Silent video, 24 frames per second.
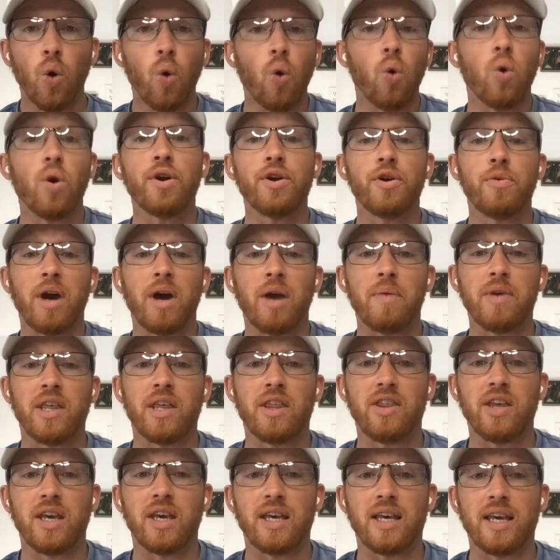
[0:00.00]
Or you might be
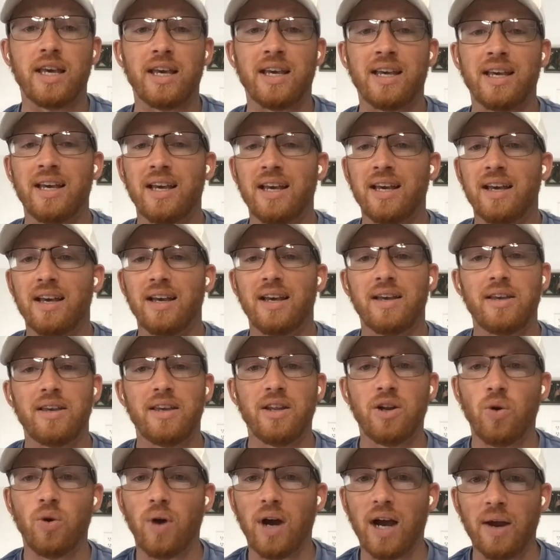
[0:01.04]
thinking,
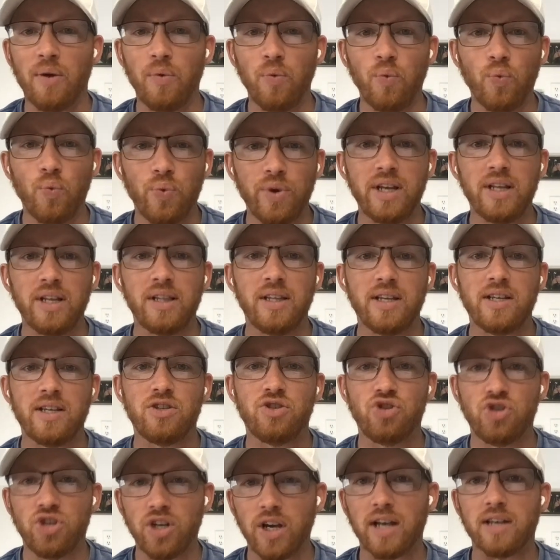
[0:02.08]
I
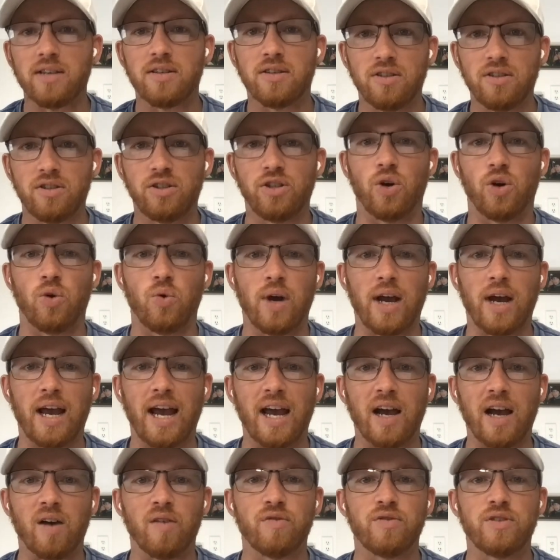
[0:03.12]
really just don't
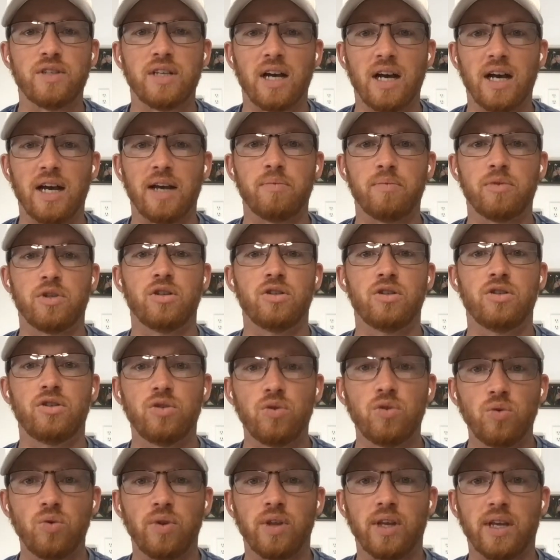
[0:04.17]
have time to
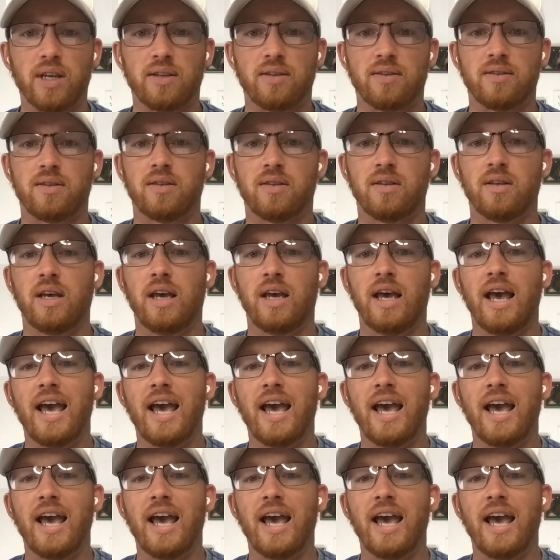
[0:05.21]
do this.